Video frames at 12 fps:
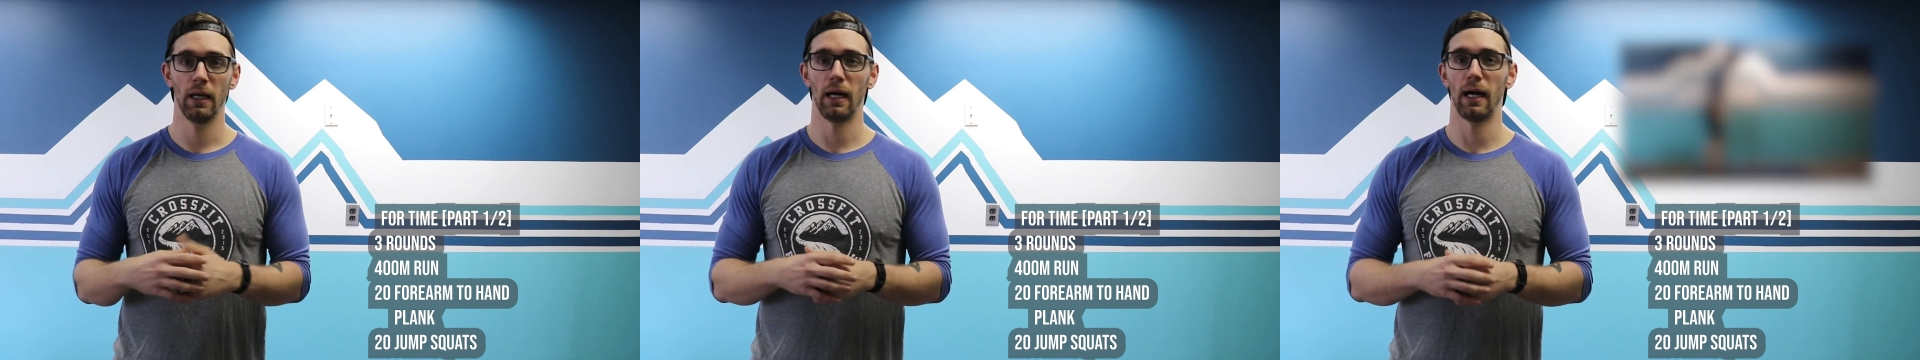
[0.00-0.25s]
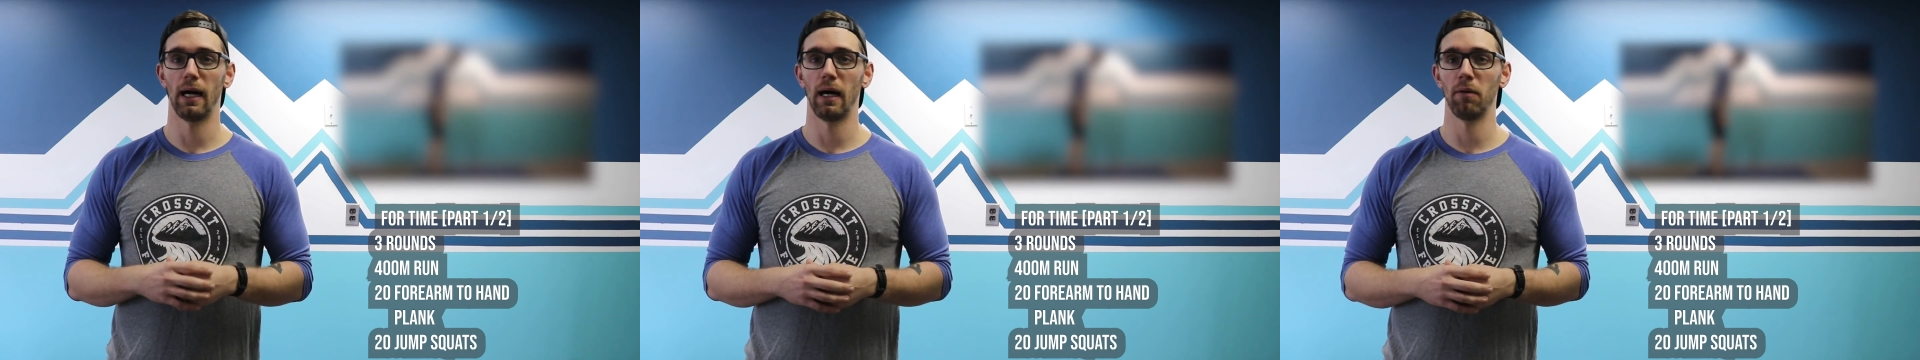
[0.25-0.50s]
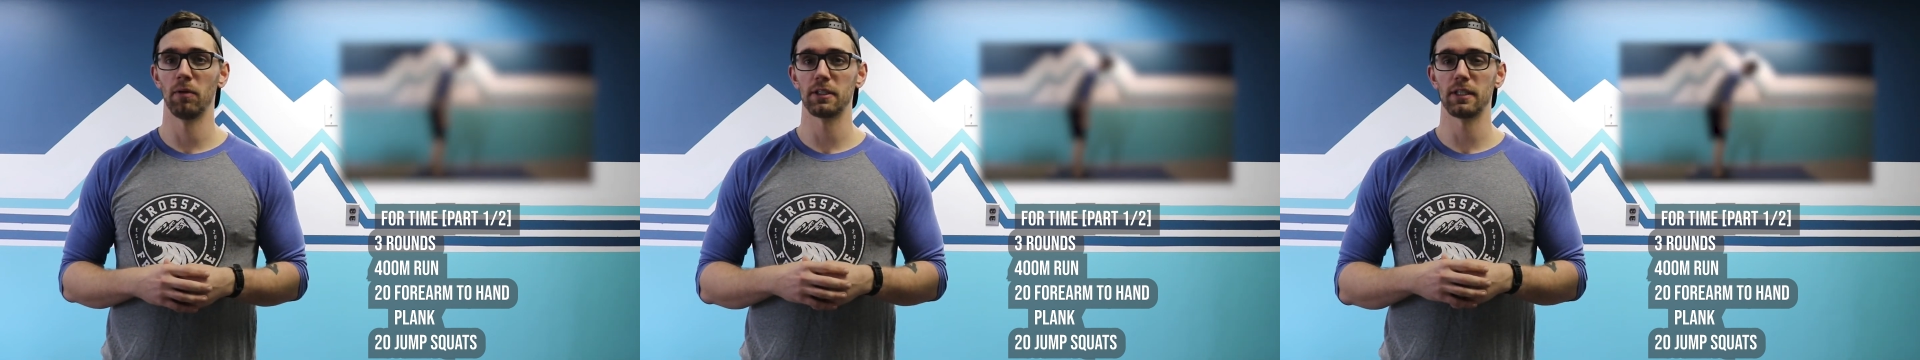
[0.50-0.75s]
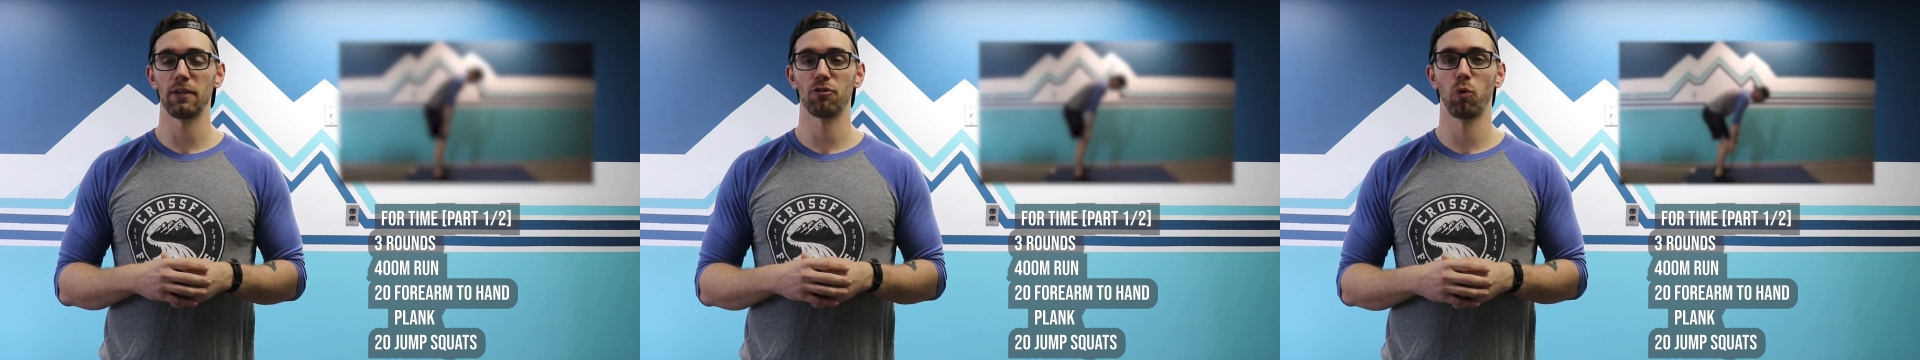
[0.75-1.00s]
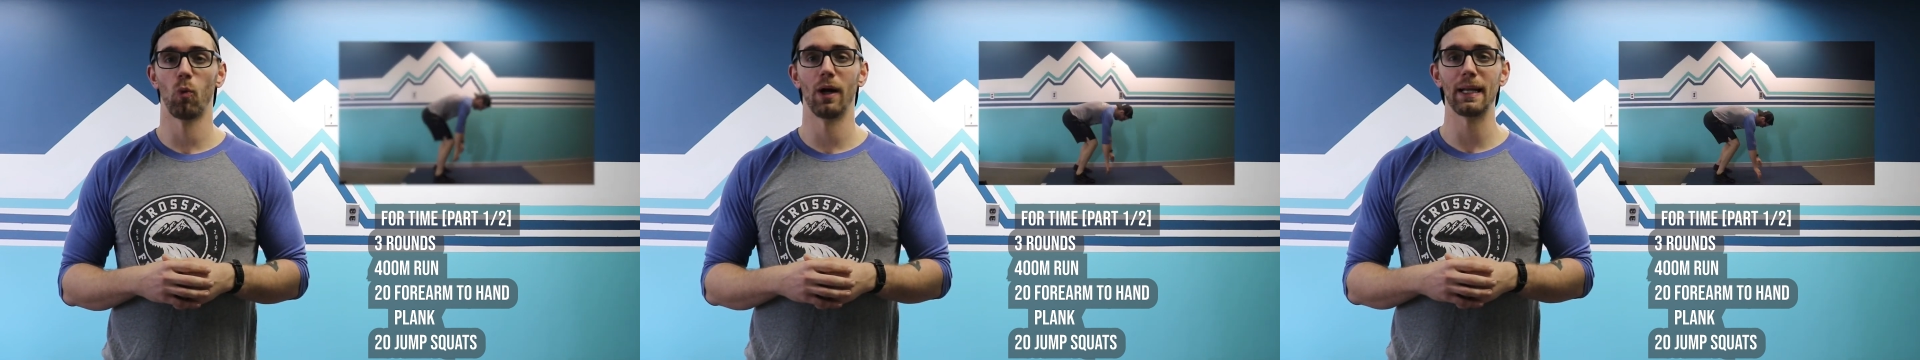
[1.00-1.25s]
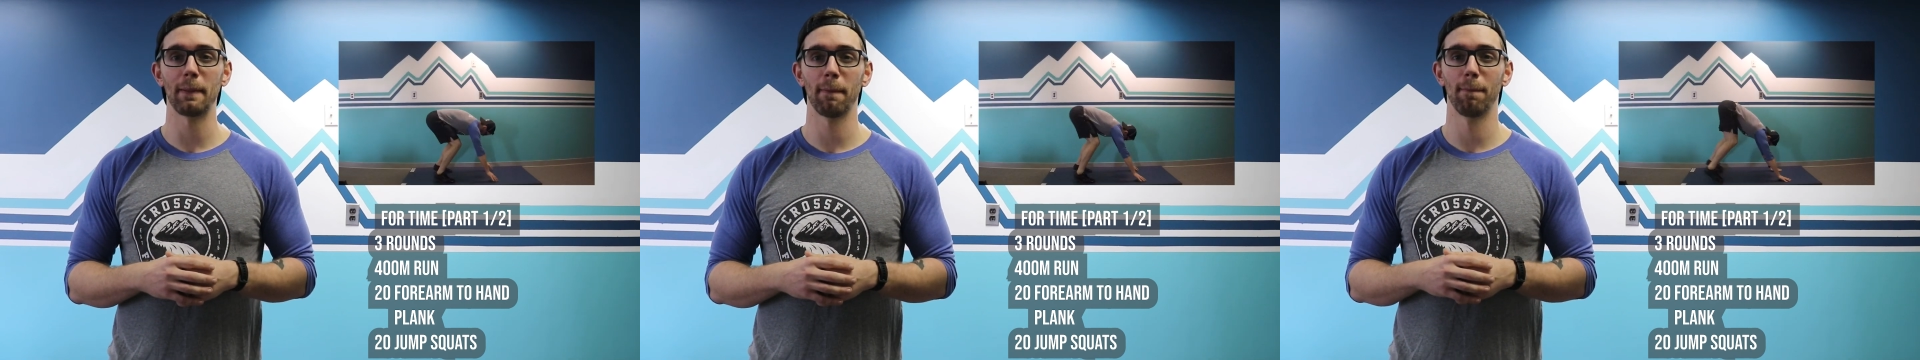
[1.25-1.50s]
I'm going to say
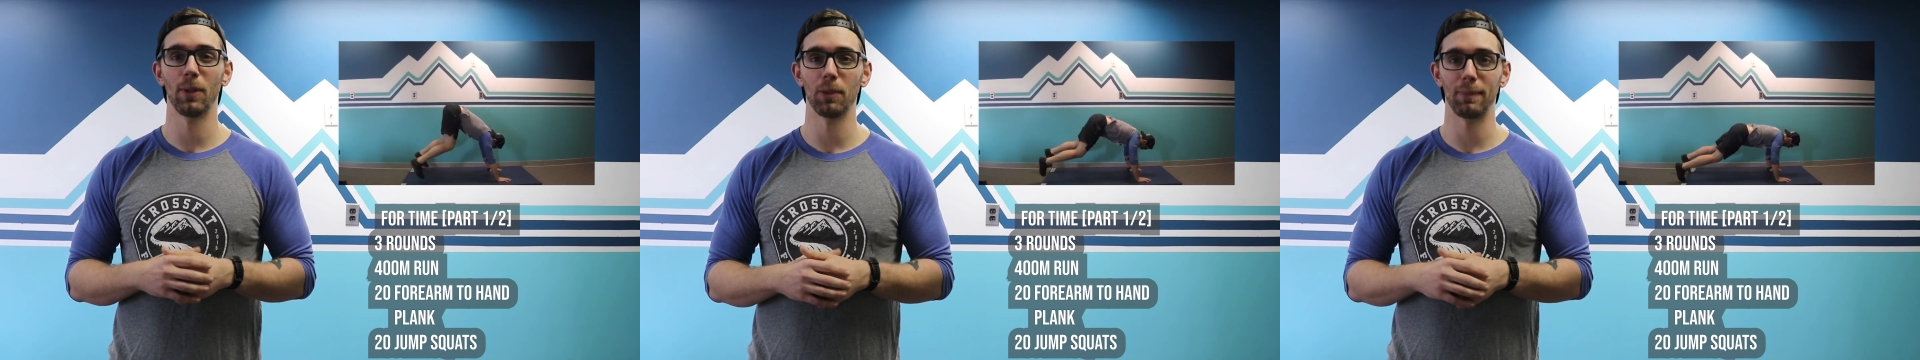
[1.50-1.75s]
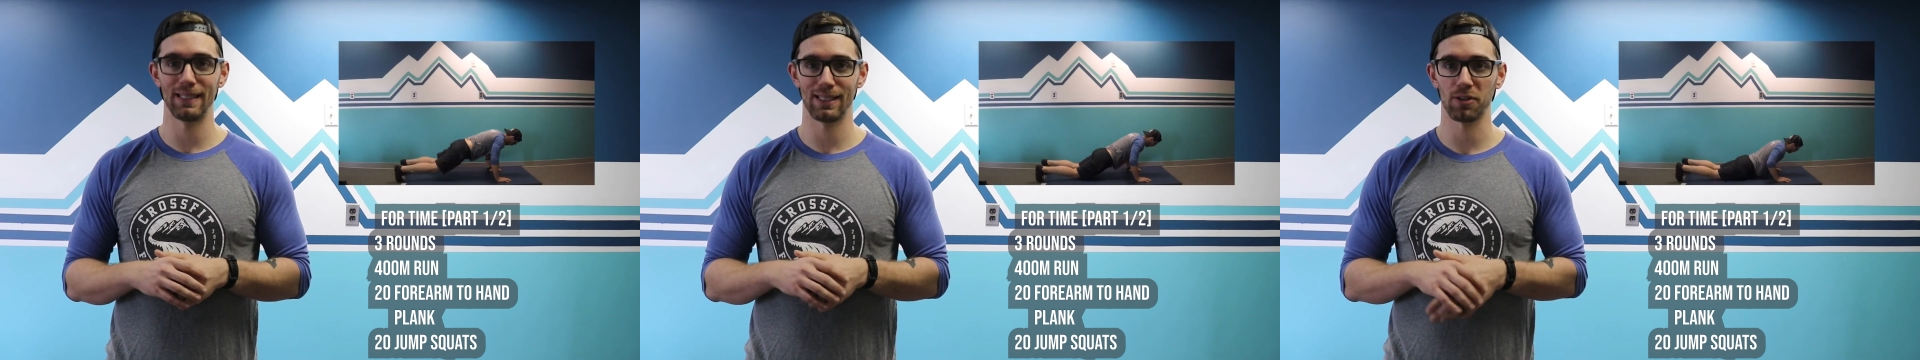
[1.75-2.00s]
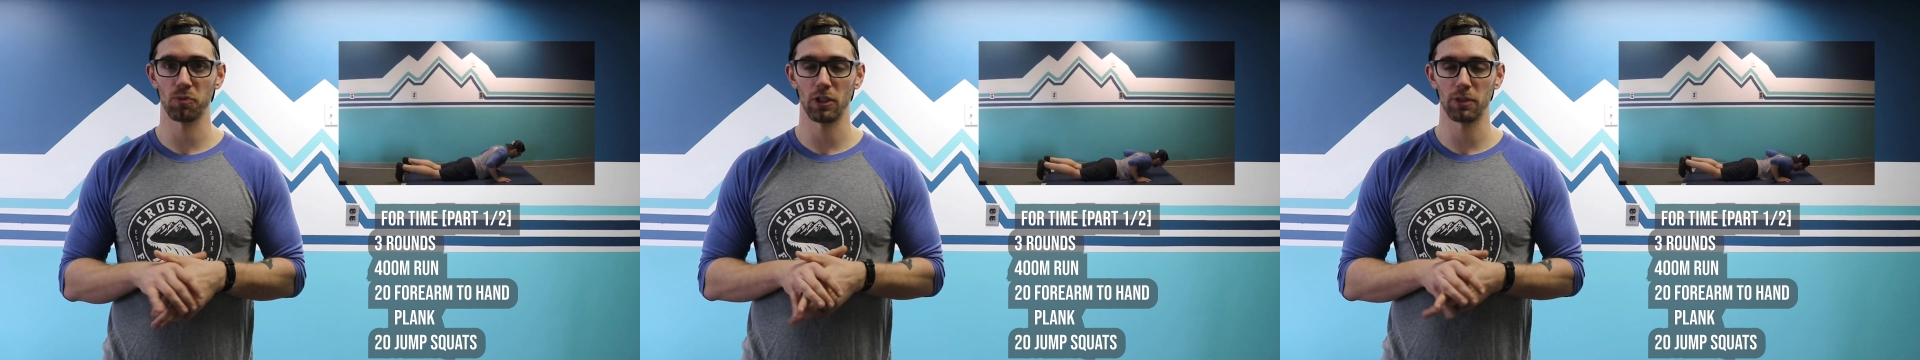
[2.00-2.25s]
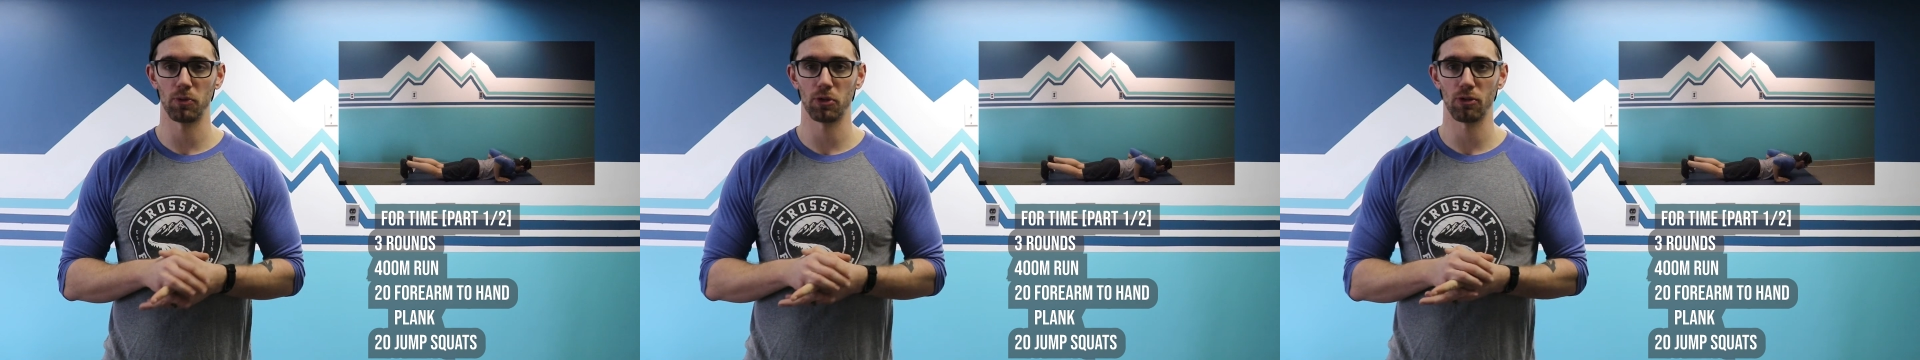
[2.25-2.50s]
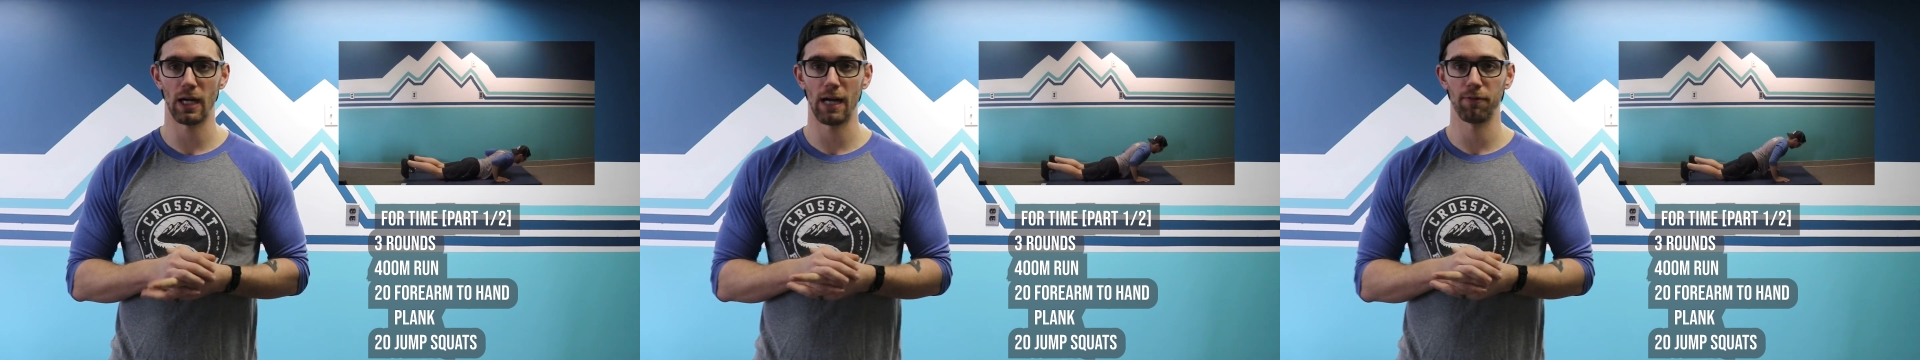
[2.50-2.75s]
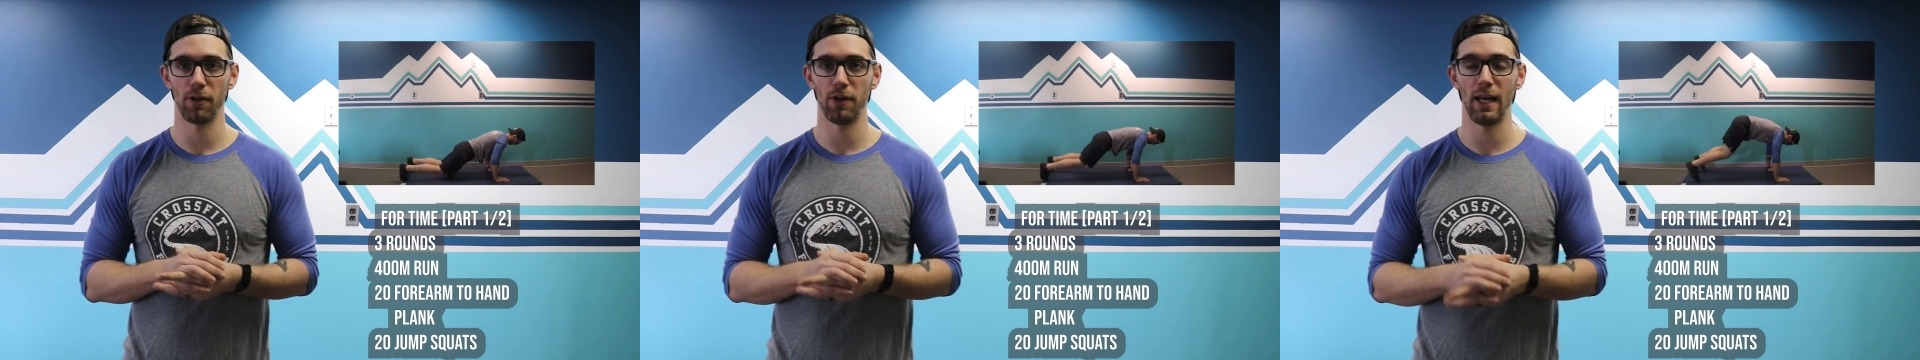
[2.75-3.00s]
20 burpees is what's
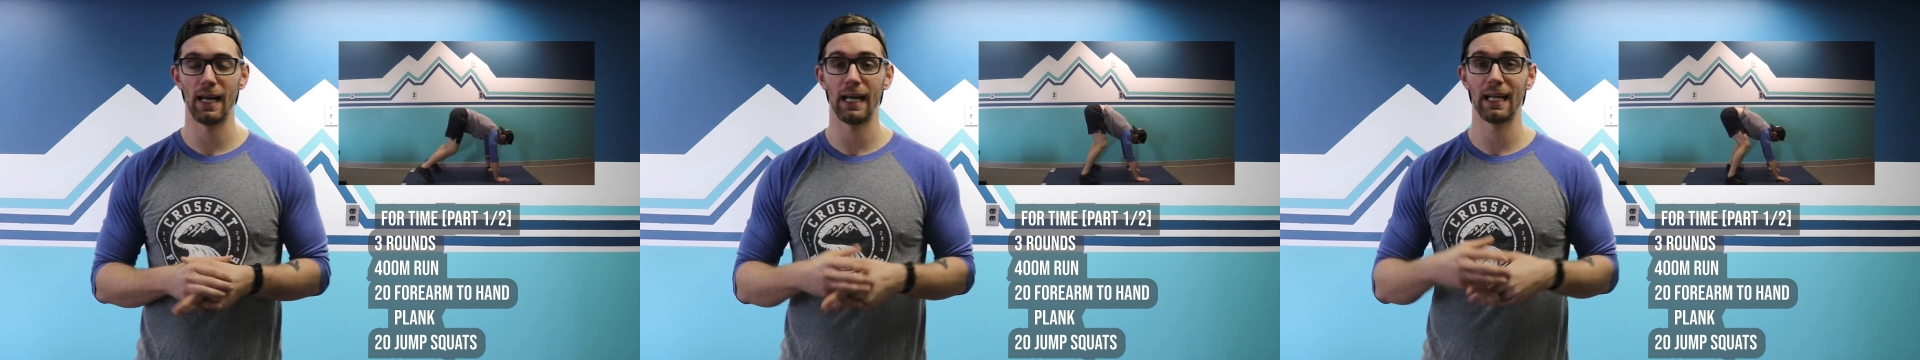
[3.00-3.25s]
prescribed for the day.